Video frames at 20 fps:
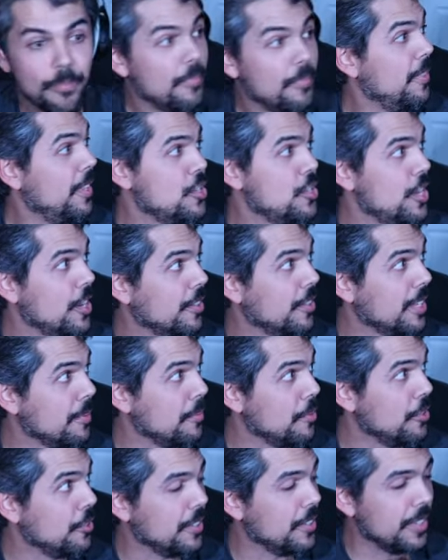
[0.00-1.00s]
The chair that
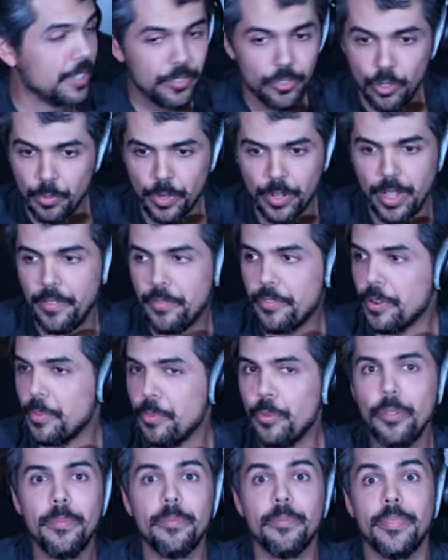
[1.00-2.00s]
I'm using, super
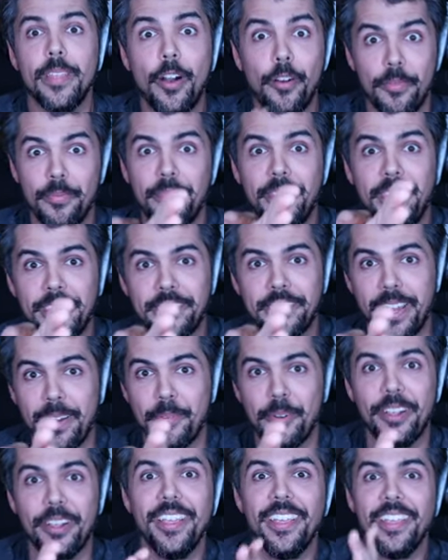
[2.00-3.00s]
comfortable. Oh, this
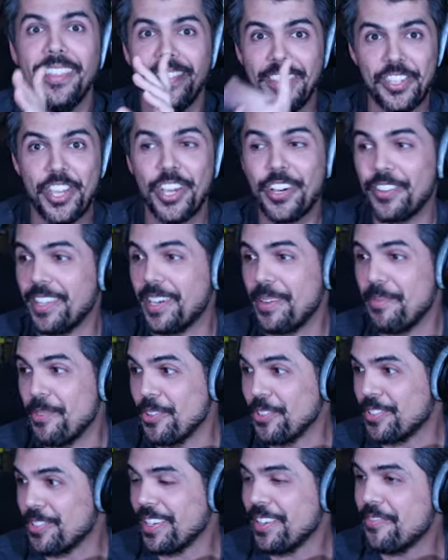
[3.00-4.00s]
camera. The chair that I'm
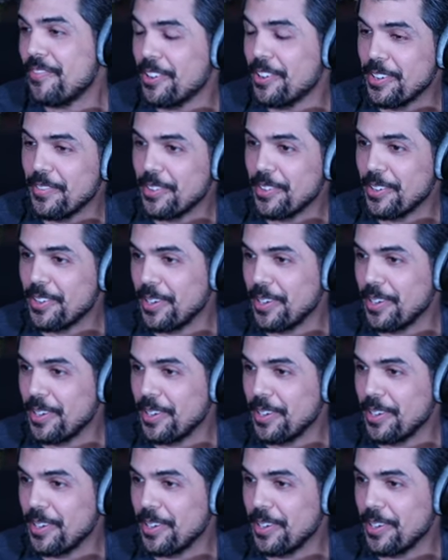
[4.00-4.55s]
using, very, very